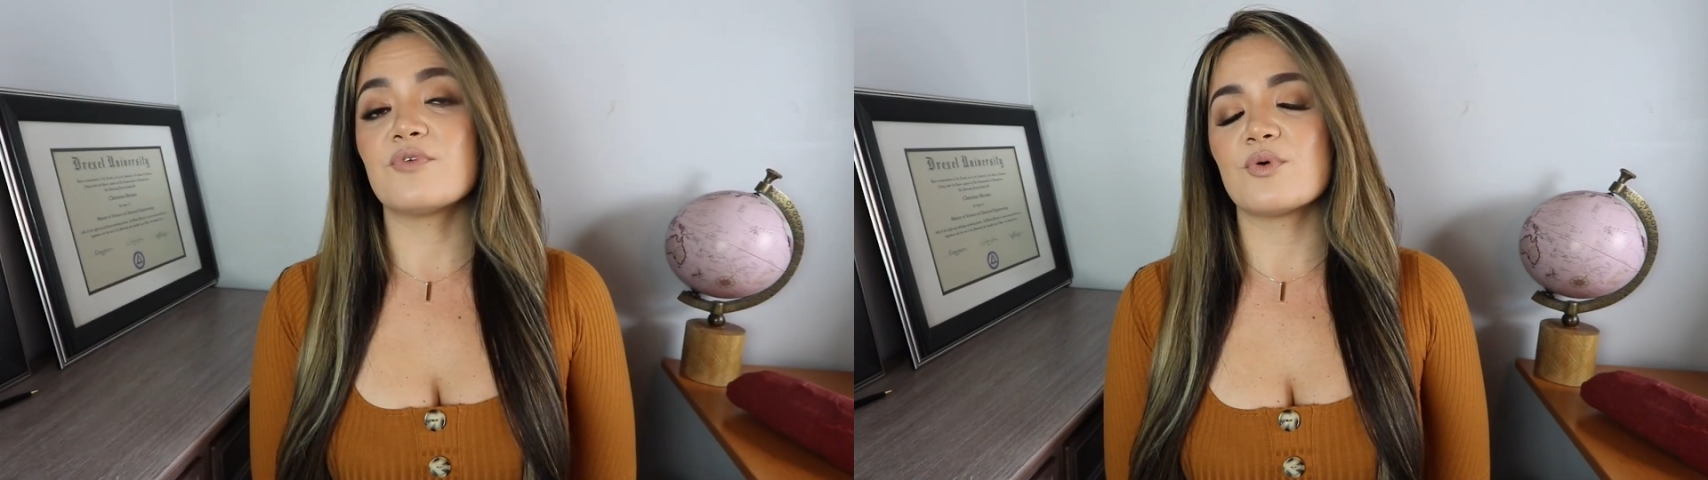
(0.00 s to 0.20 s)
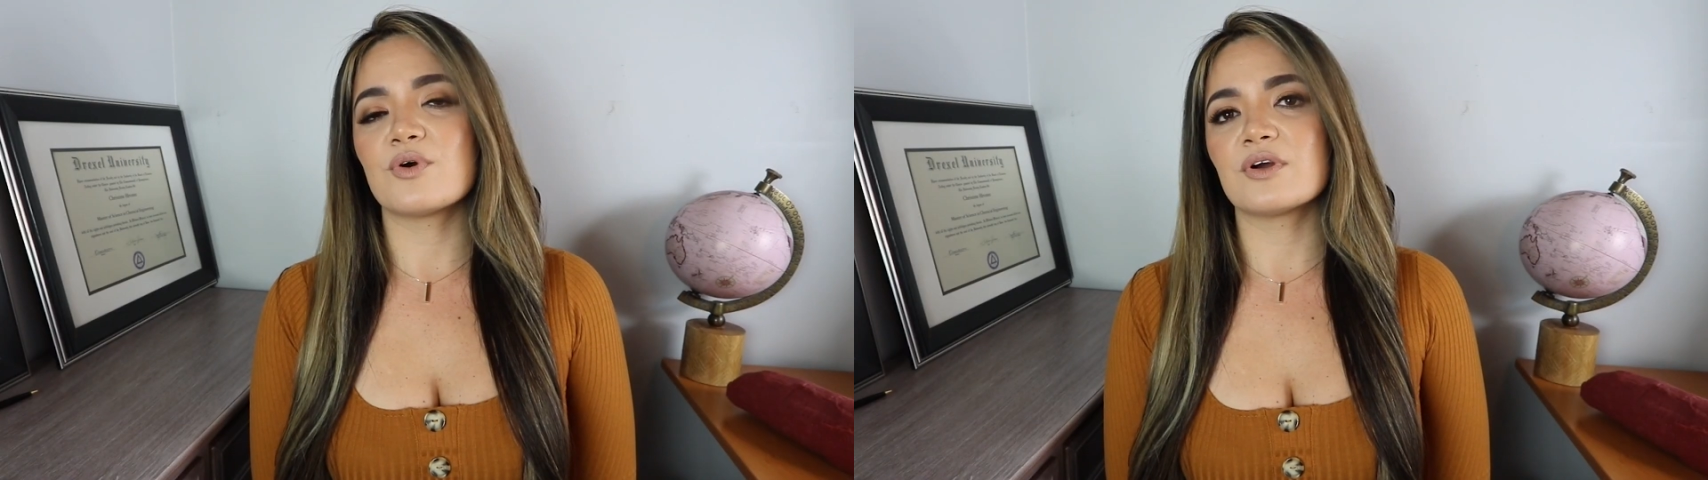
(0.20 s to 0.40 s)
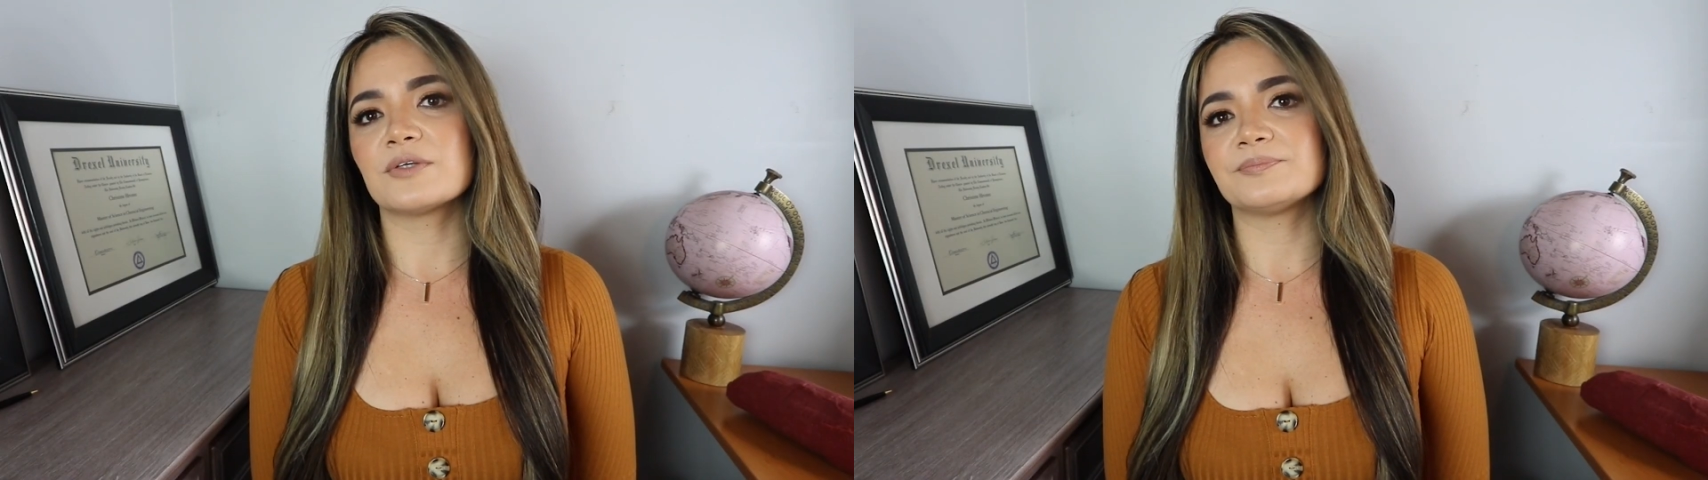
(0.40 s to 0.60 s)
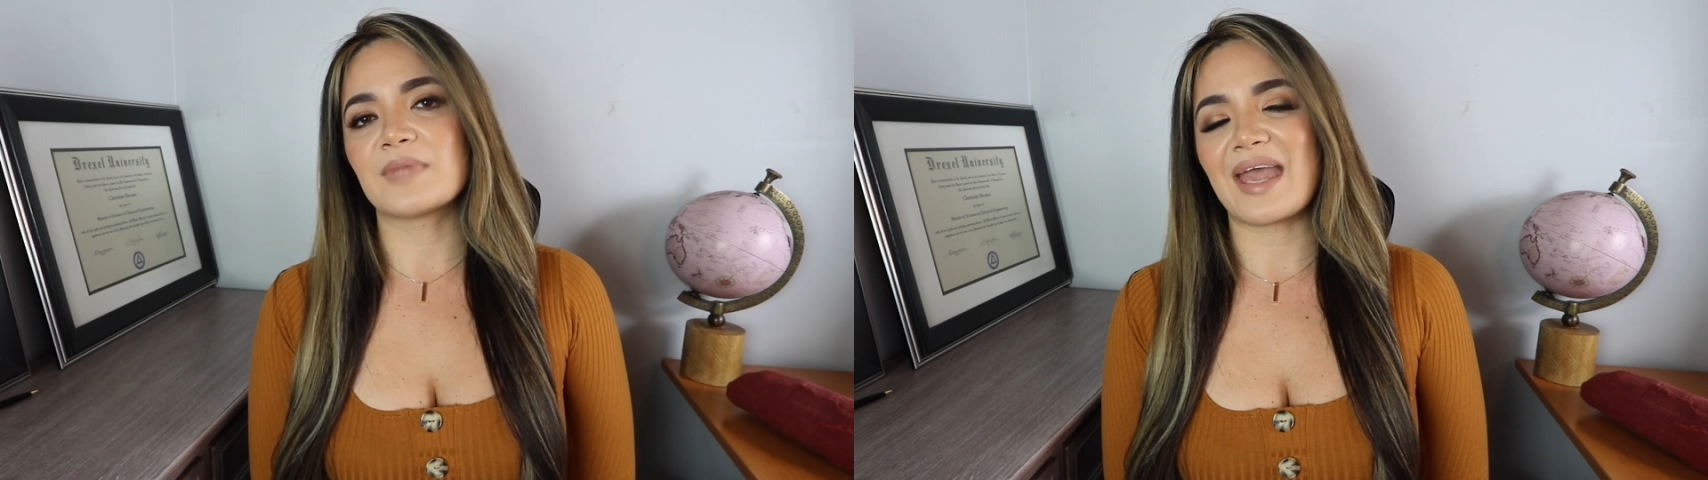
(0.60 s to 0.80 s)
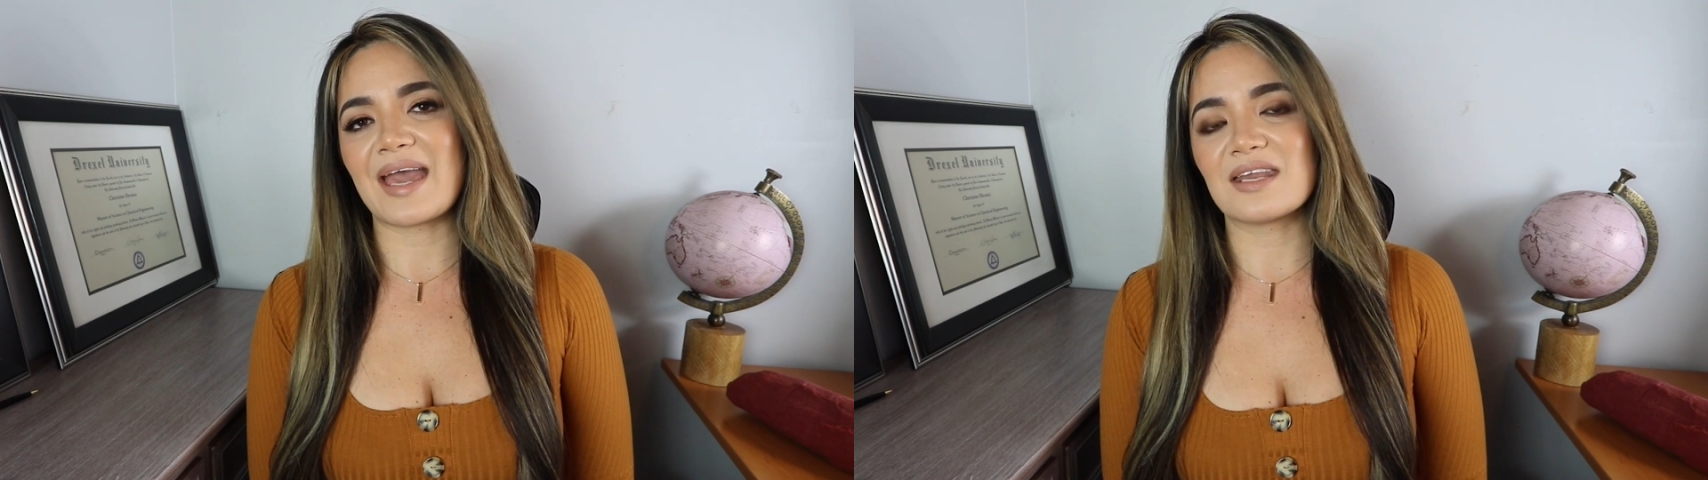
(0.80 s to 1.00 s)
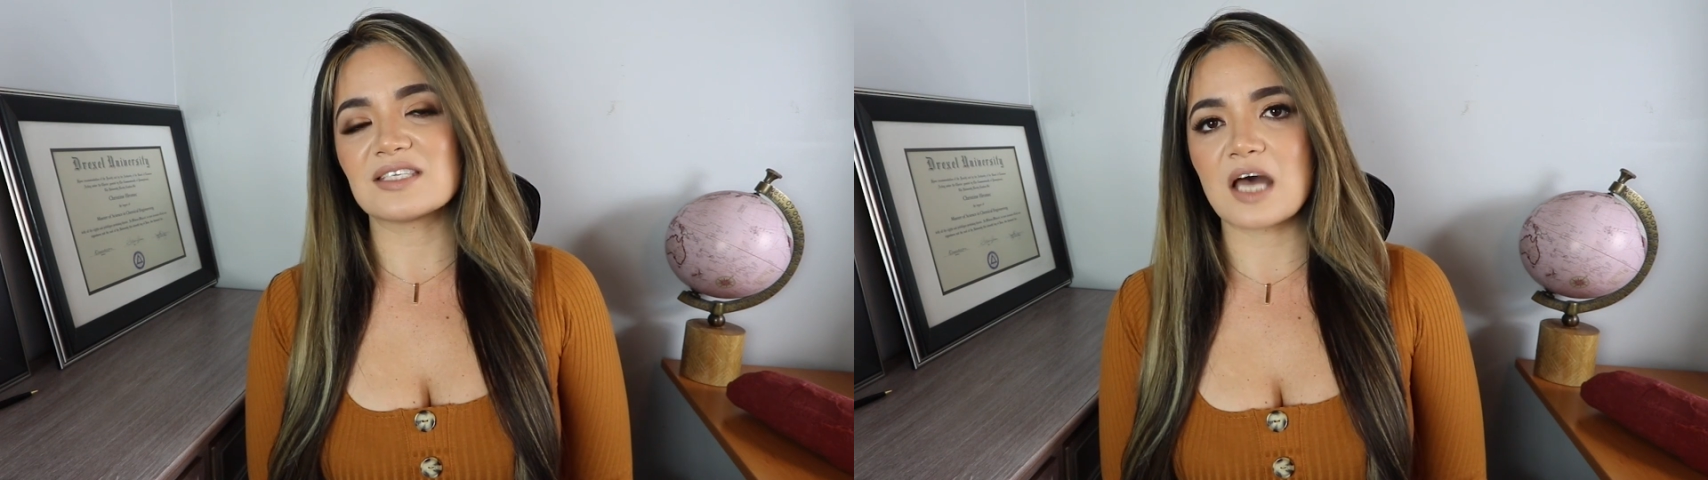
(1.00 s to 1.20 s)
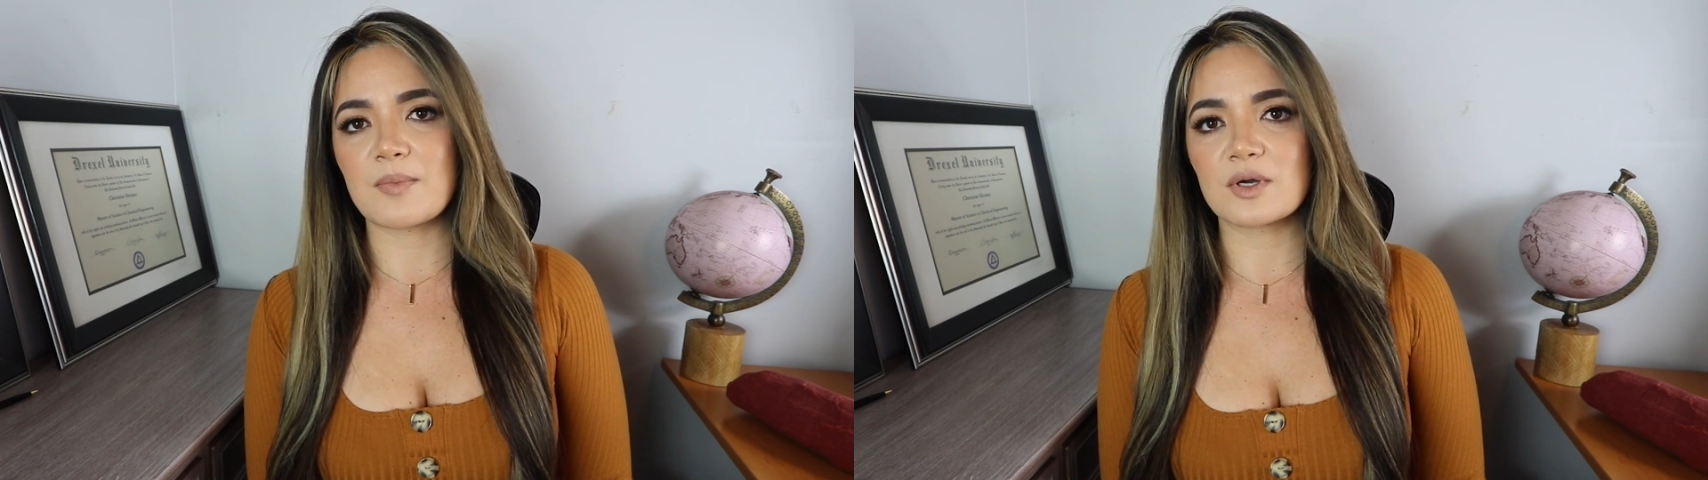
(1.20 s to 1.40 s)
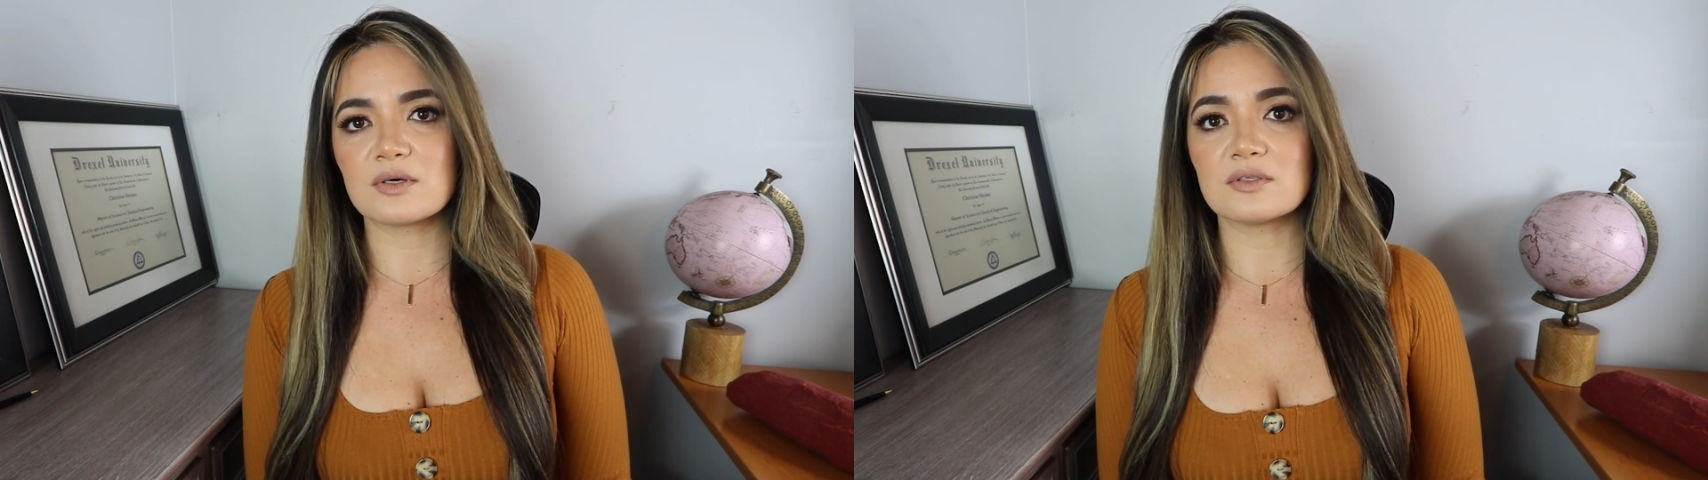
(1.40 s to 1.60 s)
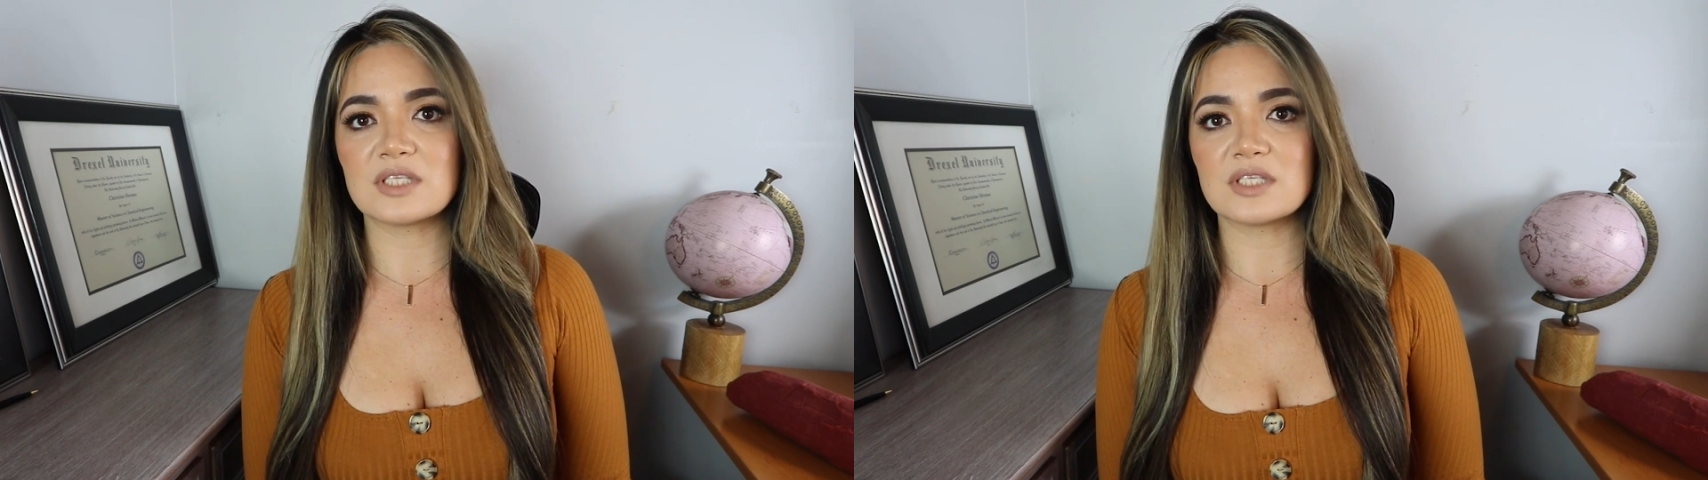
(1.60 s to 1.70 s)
for anatomical